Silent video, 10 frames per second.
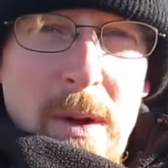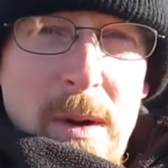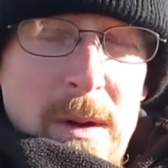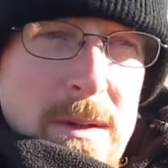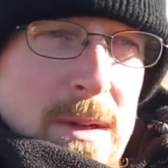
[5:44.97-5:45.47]

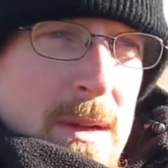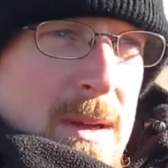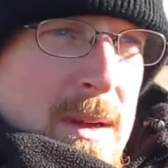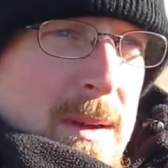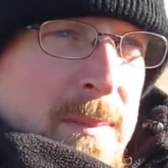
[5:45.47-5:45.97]
yards,
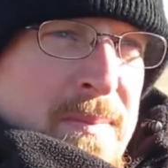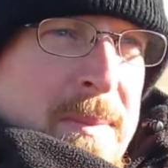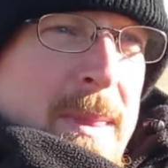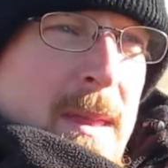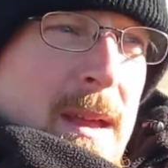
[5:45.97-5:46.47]

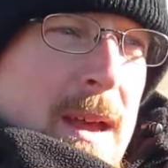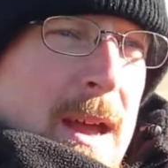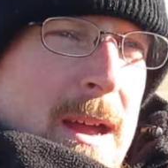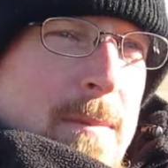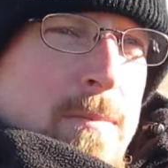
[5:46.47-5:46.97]

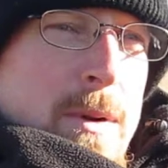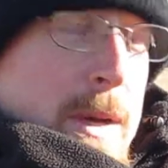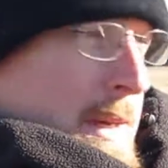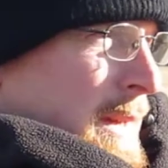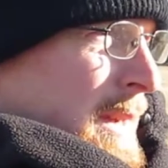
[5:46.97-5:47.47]
and
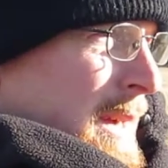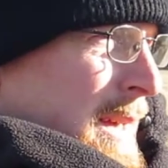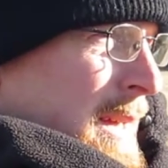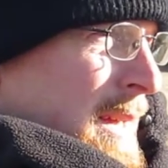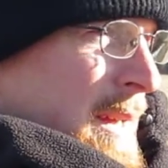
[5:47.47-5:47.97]
put uh,
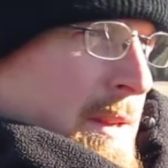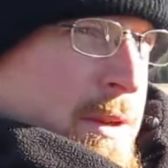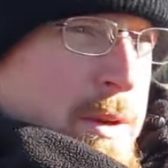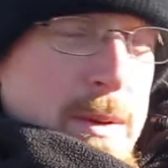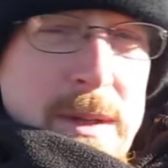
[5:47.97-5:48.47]

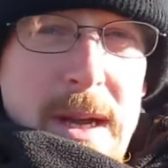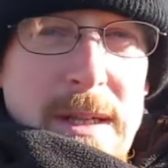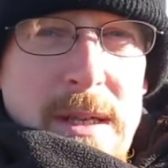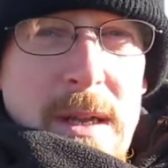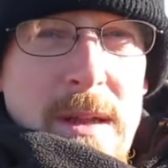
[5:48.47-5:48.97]
two
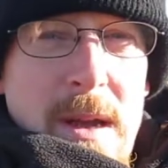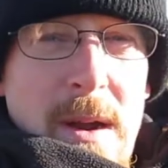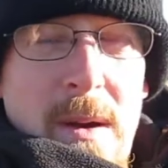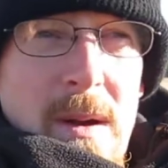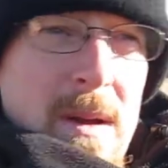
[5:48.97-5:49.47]
sets in
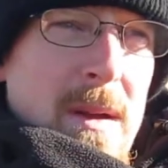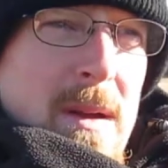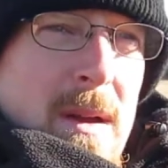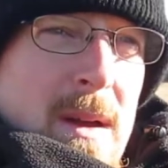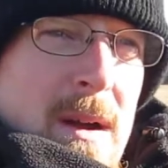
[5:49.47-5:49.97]
there.
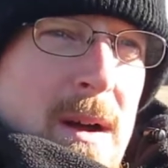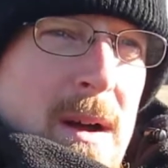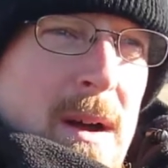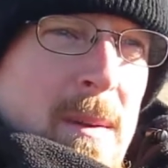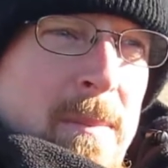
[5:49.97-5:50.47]

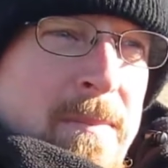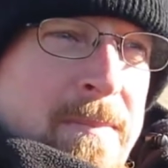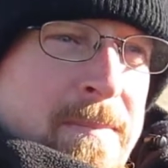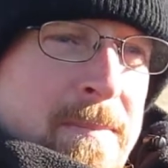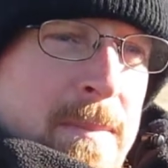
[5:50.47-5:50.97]
Um,
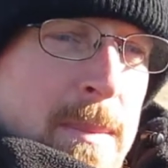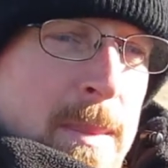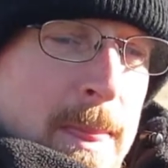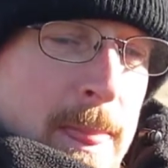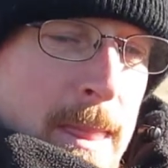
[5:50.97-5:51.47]

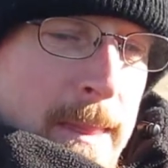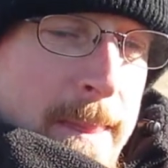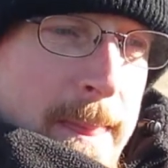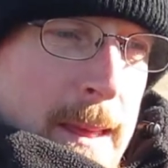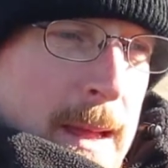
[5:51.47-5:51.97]

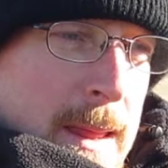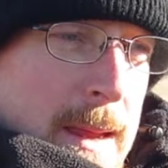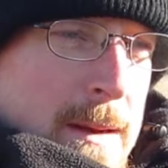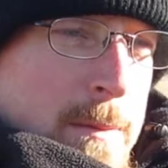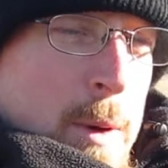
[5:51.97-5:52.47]
and
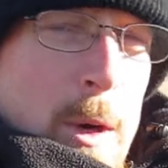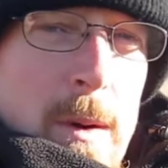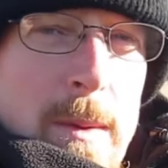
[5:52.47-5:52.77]
then tomorrow